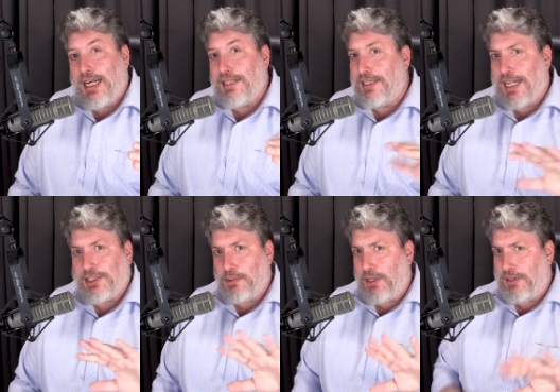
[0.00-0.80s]
And
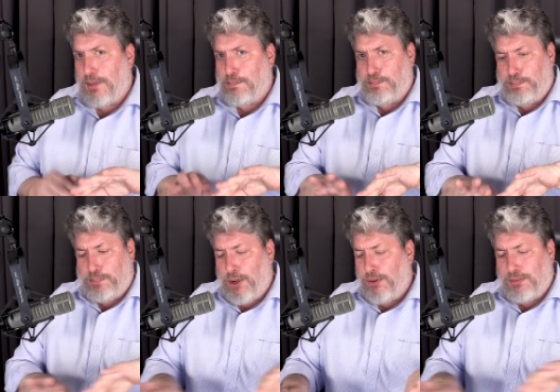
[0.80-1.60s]
that's where they're
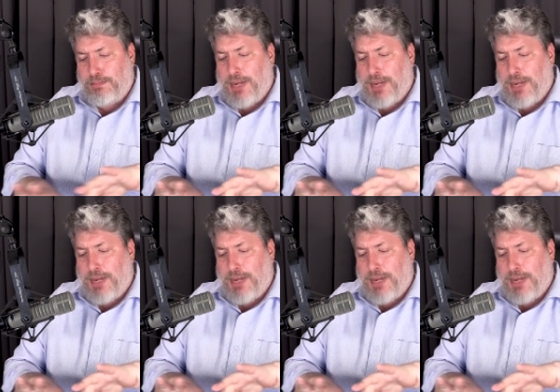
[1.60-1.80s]
both